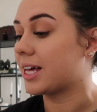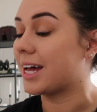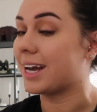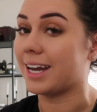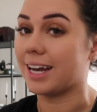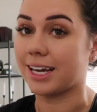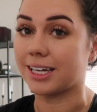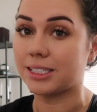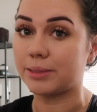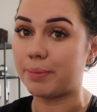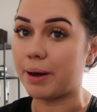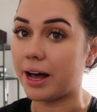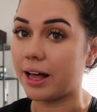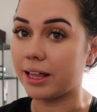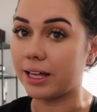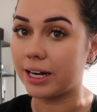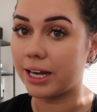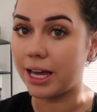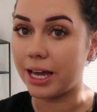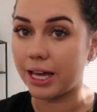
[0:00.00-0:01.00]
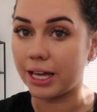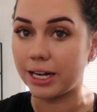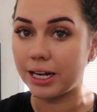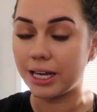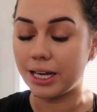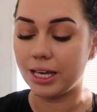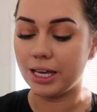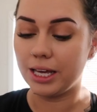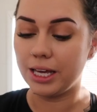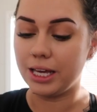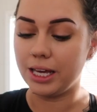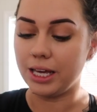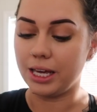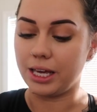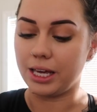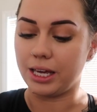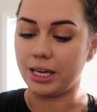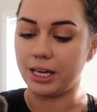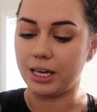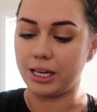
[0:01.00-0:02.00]
that NYX palette again
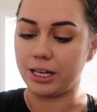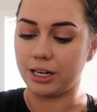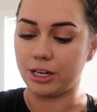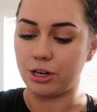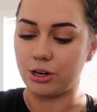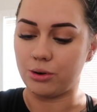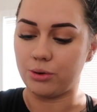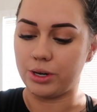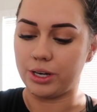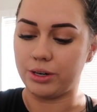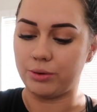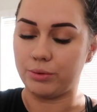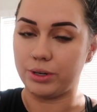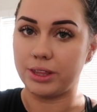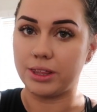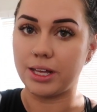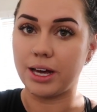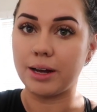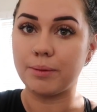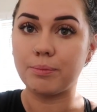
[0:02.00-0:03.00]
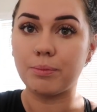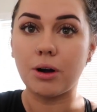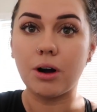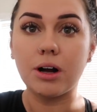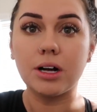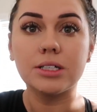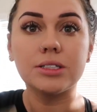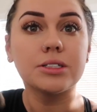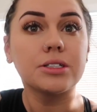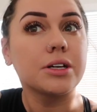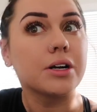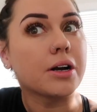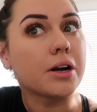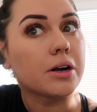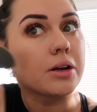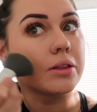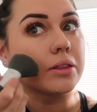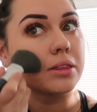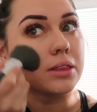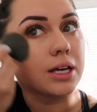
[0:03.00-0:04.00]
and go in with that
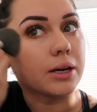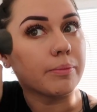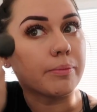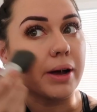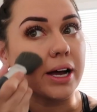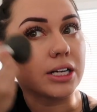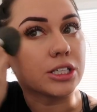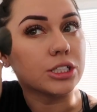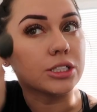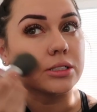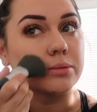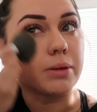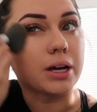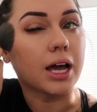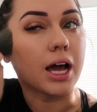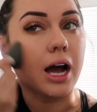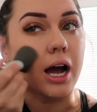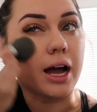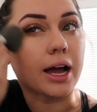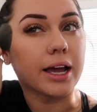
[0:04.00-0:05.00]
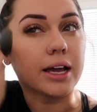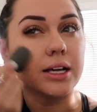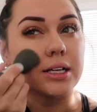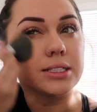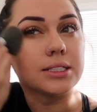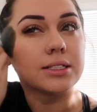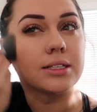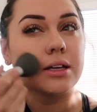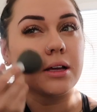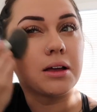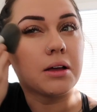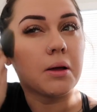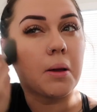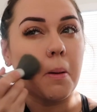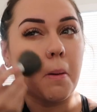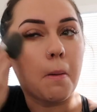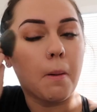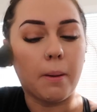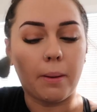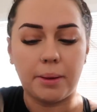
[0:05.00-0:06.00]
bronzer that matches my eyes.
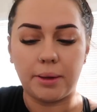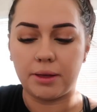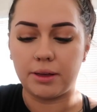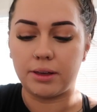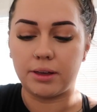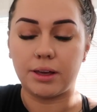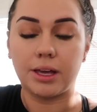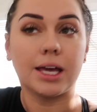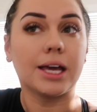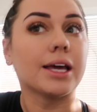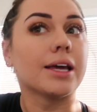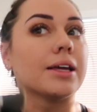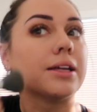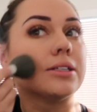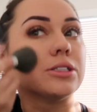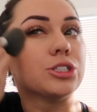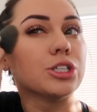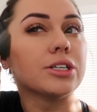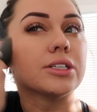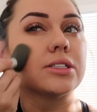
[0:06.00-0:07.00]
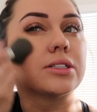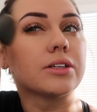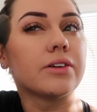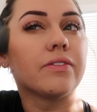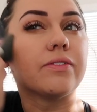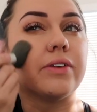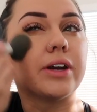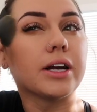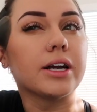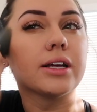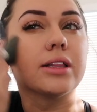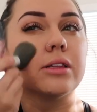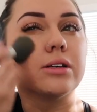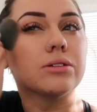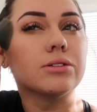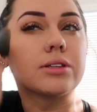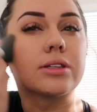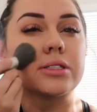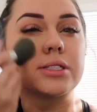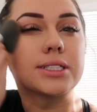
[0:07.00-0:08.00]
And just very
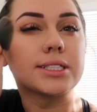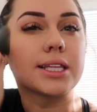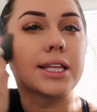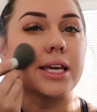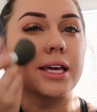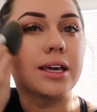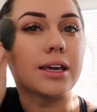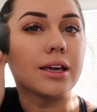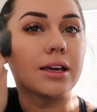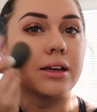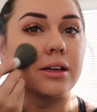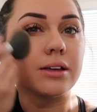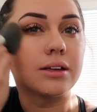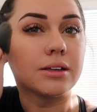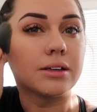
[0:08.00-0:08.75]
loosely